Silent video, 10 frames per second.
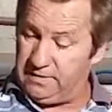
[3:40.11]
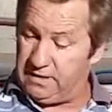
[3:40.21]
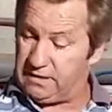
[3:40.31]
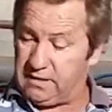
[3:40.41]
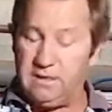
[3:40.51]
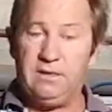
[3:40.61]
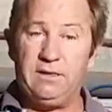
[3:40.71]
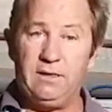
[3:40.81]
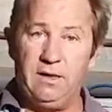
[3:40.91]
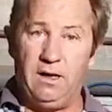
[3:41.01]
thick
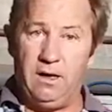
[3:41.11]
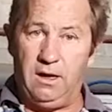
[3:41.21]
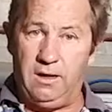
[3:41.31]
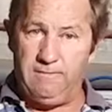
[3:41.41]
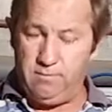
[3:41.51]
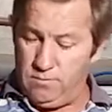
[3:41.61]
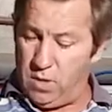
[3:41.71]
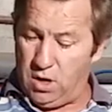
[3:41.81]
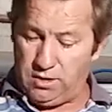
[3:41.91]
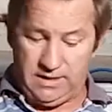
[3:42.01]

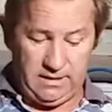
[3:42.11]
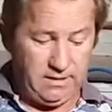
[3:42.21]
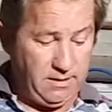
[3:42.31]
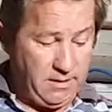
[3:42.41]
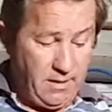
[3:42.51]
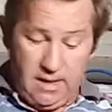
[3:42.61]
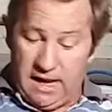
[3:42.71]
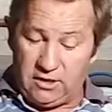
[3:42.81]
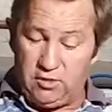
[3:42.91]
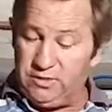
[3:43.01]
mahogany.
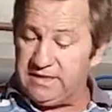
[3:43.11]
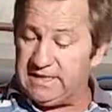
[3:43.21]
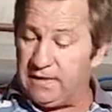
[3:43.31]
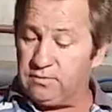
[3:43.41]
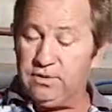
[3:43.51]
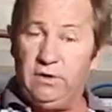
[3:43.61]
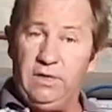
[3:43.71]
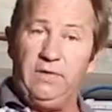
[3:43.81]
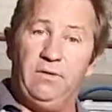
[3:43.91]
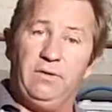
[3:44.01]
I cut this out
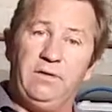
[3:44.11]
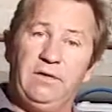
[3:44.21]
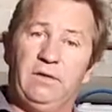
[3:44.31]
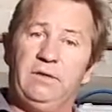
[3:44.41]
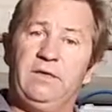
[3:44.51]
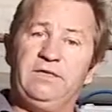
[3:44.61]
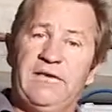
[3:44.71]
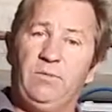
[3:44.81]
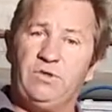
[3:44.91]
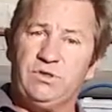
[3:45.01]
earlier on the
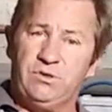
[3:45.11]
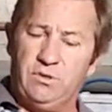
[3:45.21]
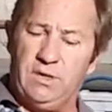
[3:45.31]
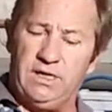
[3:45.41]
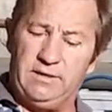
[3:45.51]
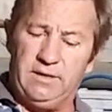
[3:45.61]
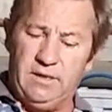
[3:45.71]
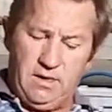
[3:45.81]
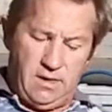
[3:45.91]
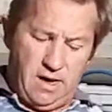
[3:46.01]
table saw. I
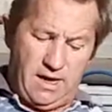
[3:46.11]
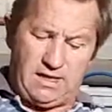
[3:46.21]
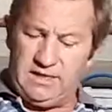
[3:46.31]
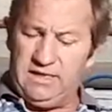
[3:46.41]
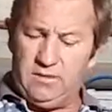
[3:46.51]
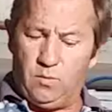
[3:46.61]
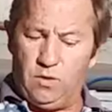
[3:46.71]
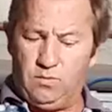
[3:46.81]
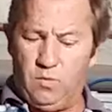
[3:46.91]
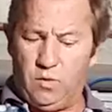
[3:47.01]
cleaned up
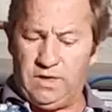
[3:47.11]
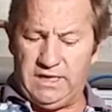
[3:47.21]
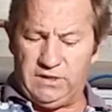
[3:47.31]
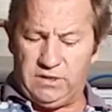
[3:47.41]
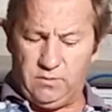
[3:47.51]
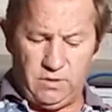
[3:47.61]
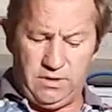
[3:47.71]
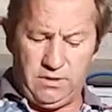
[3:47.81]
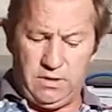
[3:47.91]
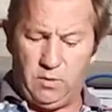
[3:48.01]

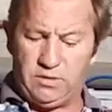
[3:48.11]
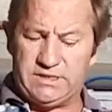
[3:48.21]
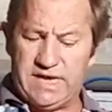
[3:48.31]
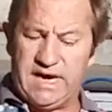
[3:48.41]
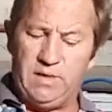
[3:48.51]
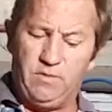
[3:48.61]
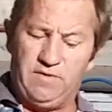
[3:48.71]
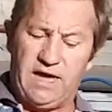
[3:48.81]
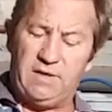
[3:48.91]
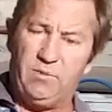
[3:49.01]
one side
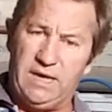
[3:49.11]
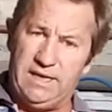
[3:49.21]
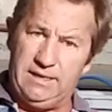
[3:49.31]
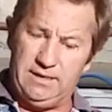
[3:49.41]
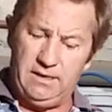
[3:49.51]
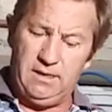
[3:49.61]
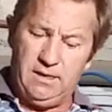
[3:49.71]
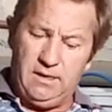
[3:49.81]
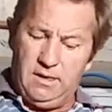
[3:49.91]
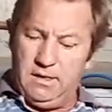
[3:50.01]
with a hand plane,
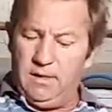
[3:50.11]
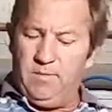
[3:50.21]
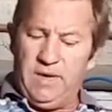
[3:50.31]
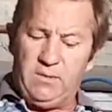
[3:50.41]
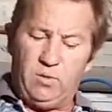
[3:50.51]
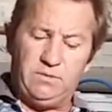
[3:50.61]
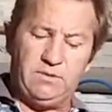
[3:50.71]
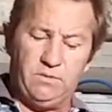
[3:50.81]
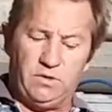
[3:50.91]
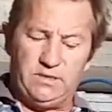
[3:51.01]
made
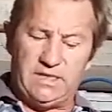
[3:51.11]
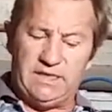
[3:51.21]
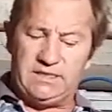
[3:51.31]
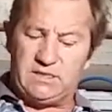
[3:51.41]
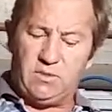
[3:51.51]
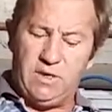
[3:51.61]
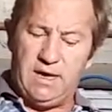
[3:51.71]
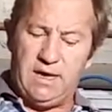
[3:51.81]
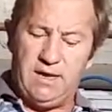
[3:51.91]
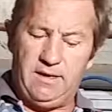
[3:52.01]
one side
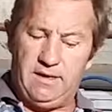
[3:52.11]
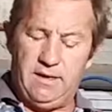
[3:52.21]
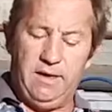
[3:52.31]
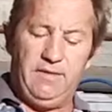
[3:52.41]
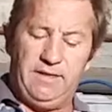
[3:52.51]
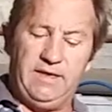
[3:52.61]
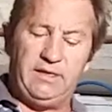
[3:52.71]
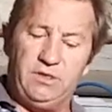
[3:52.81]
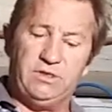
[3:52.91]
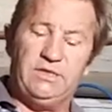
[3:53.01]
square, and then I
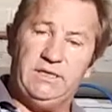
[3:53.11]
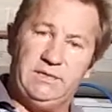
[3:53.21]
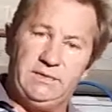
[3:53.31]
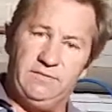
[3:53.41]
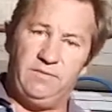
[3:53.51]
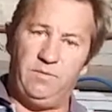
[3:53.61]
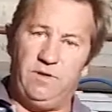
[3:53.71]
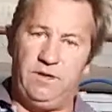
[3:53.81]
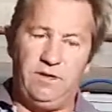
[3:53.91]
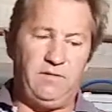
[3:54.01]
cut it from
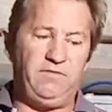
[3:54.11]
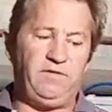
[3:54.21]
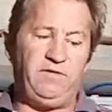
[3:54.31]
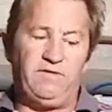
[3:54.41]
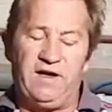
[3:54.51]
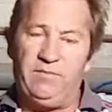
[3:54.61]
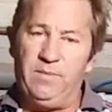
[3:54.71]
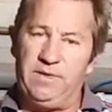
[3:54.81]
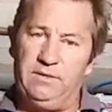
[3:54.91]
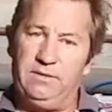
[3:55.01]
a
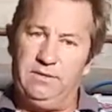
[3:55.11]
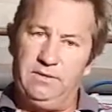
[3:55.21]
55mm